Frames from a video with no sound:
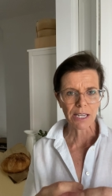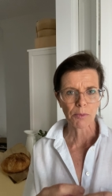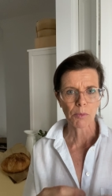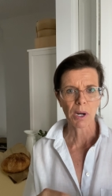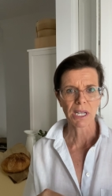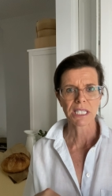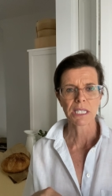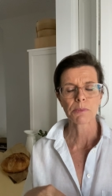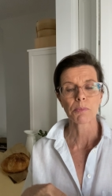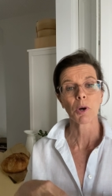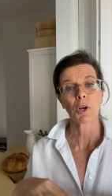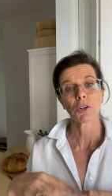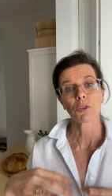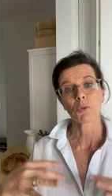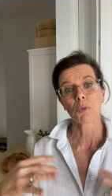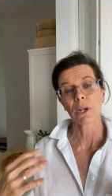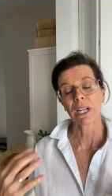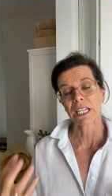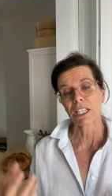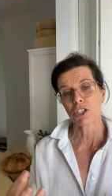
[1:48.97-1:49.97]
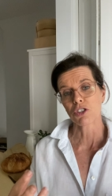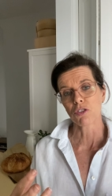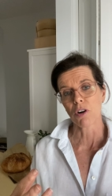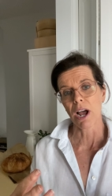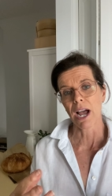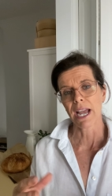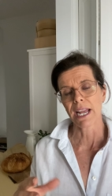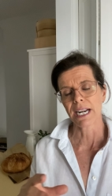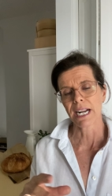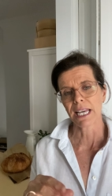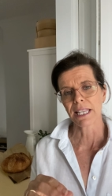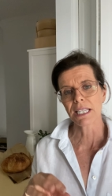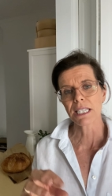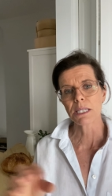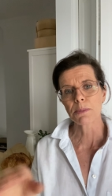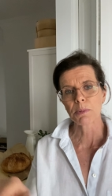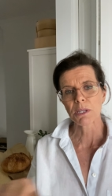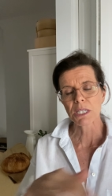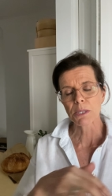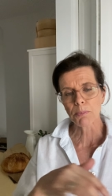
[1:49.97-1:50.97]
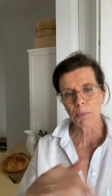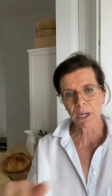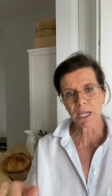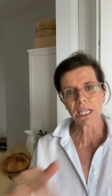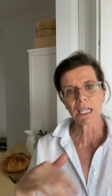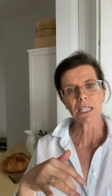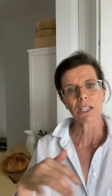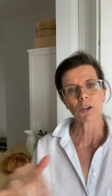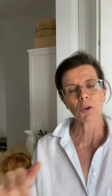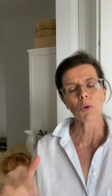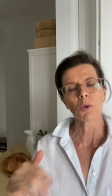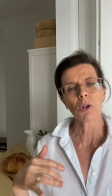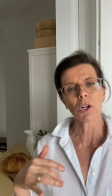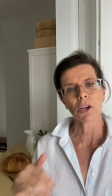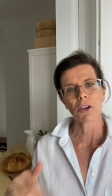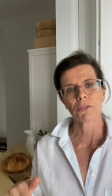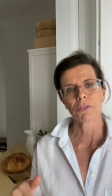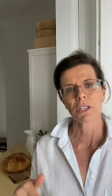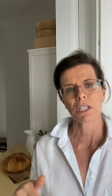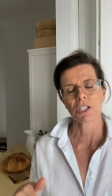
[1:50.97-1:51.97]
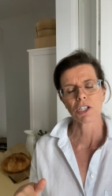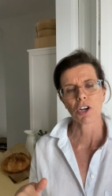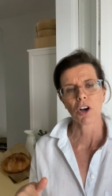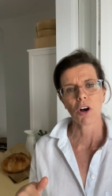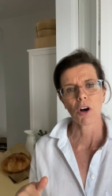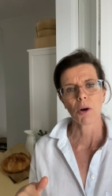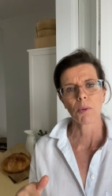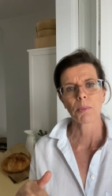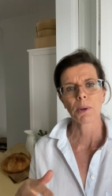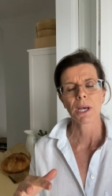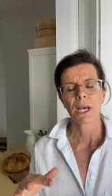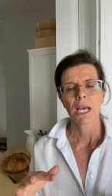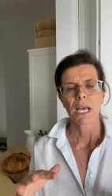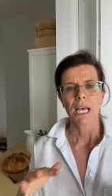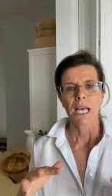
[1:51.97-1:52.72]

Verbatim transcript: in one spot and really dry in others but sprinkle it all over the top